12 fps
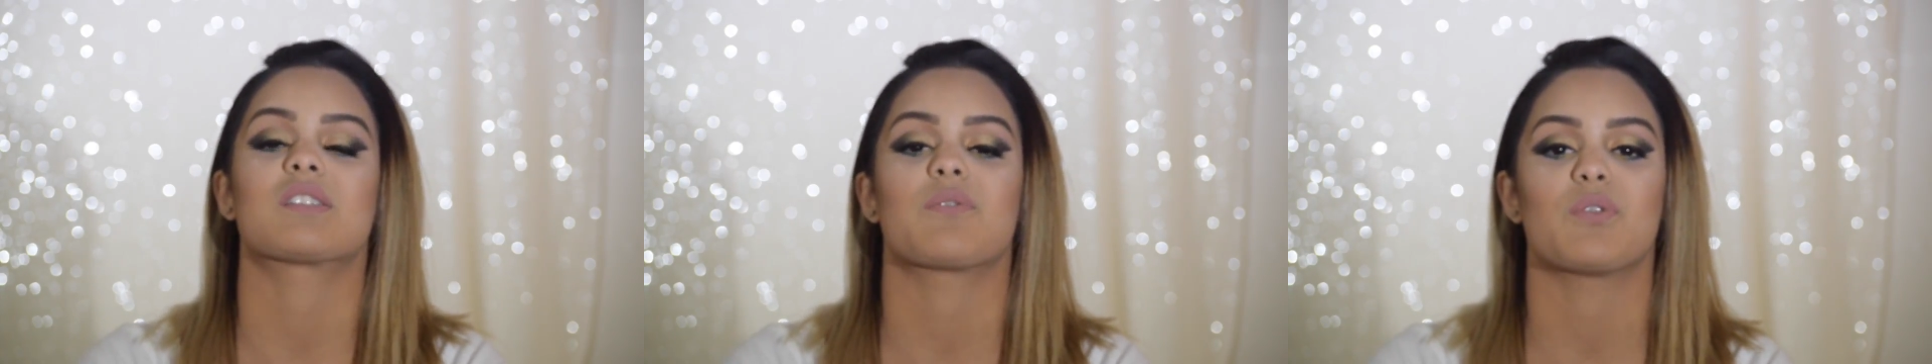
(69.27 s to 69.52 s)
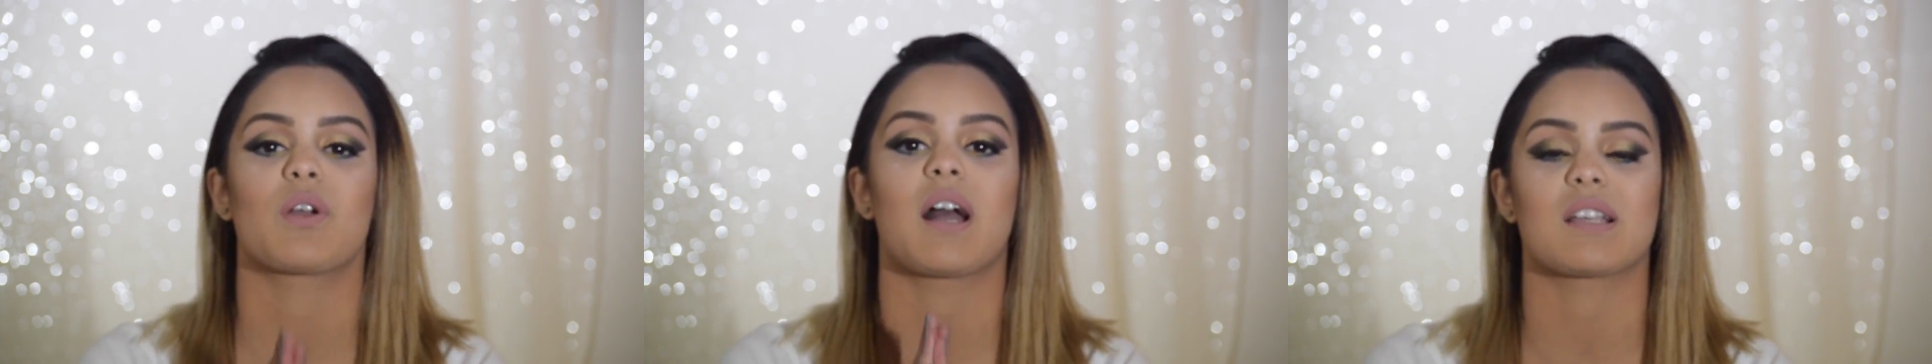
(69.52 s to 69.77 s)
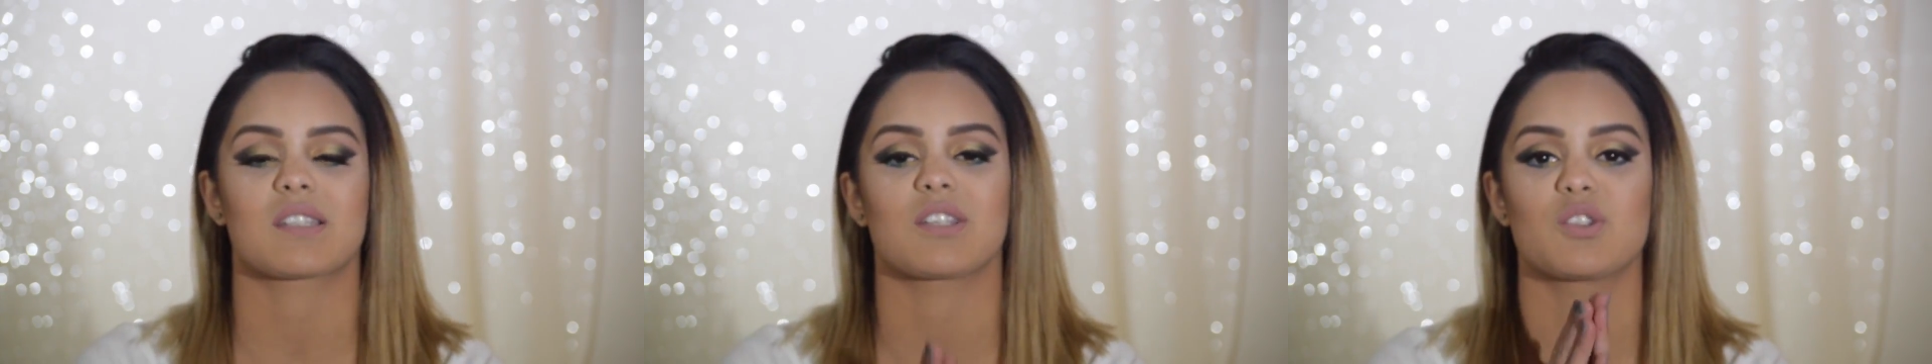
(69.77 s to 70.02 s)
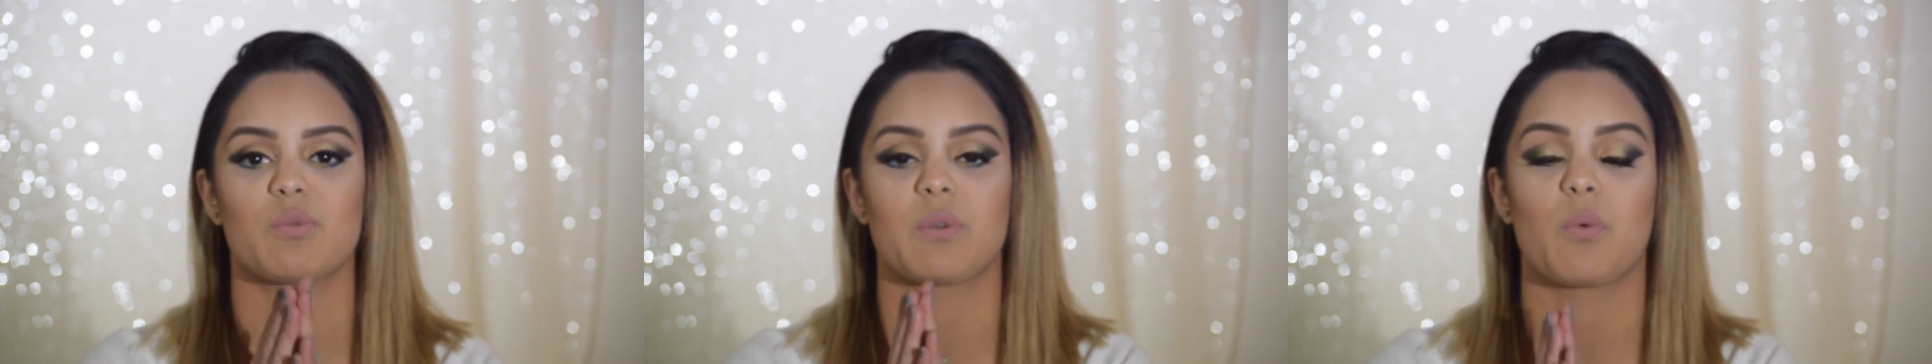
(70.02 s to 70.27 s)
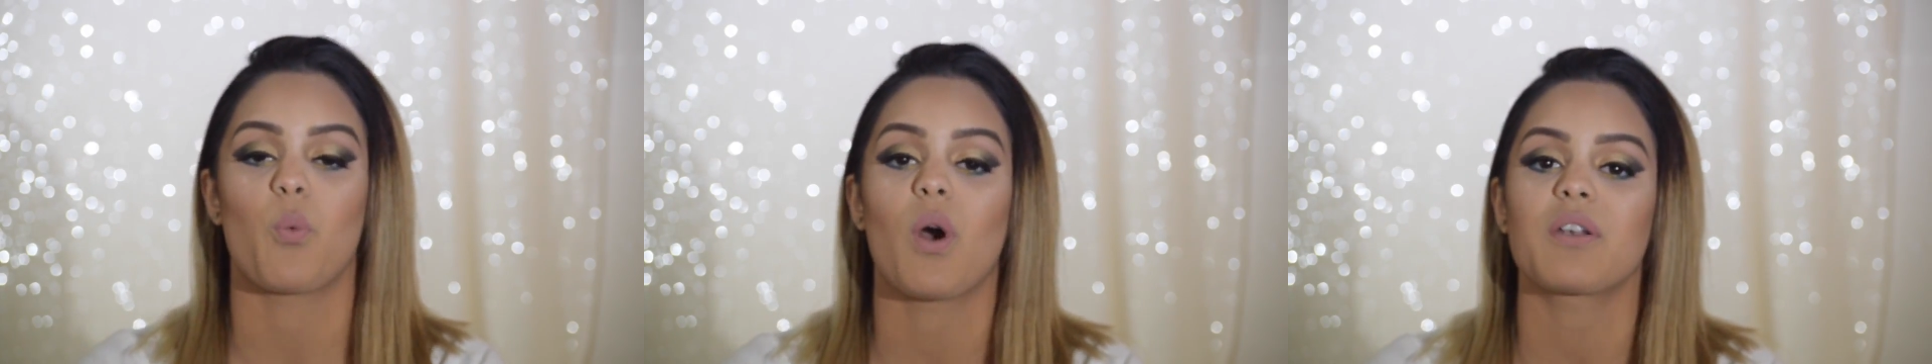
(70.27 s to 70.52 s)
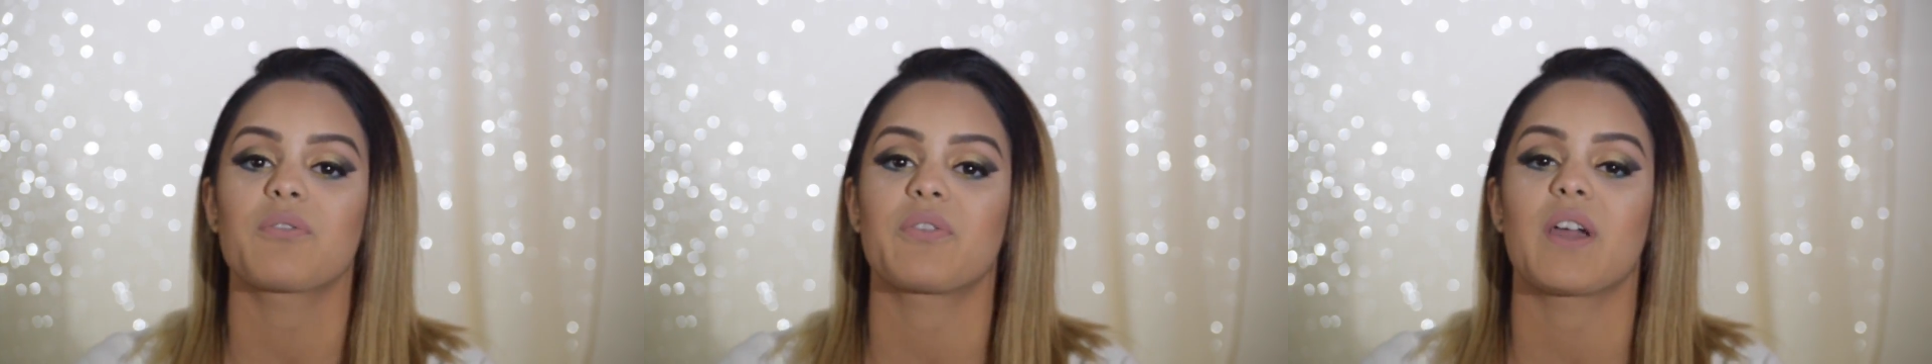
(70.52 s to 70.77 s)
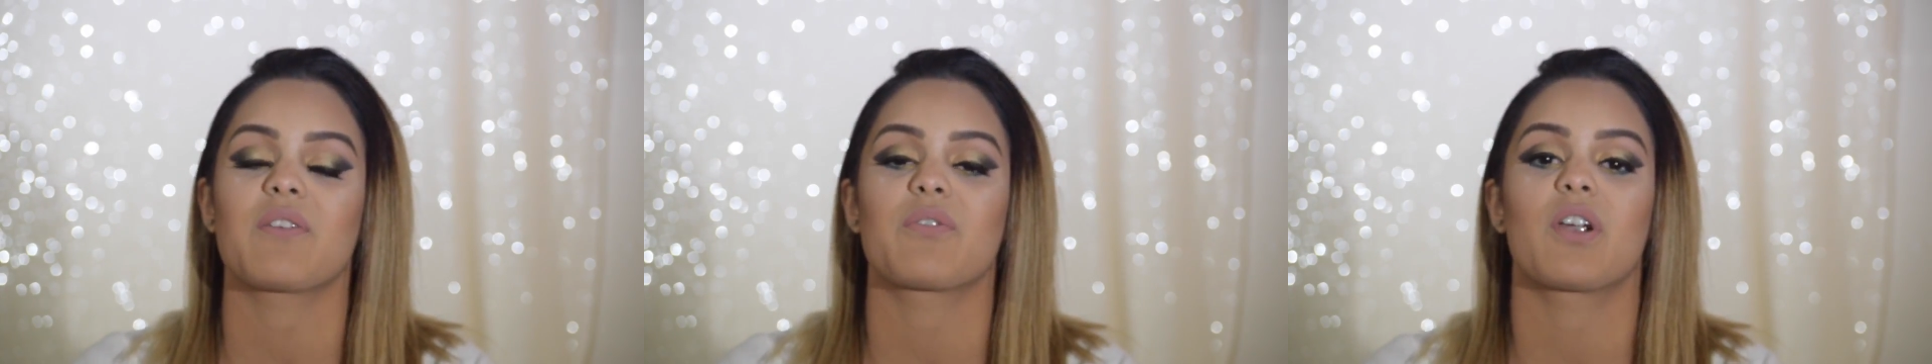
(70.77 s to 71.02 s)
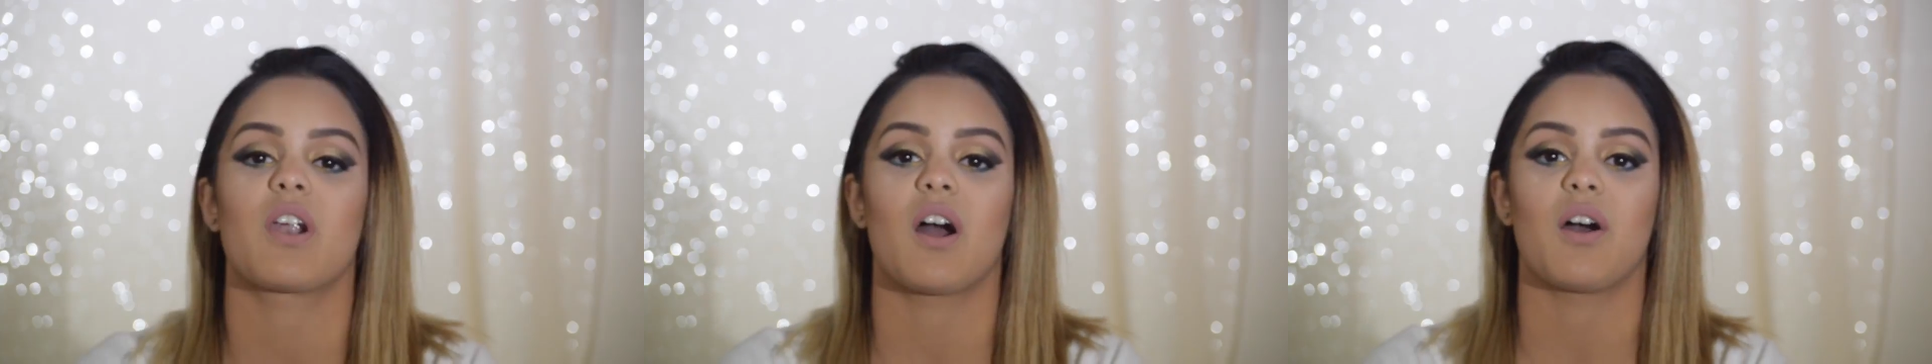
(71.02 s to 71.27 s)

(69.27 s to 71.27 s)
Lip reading: if you guys can do me one favor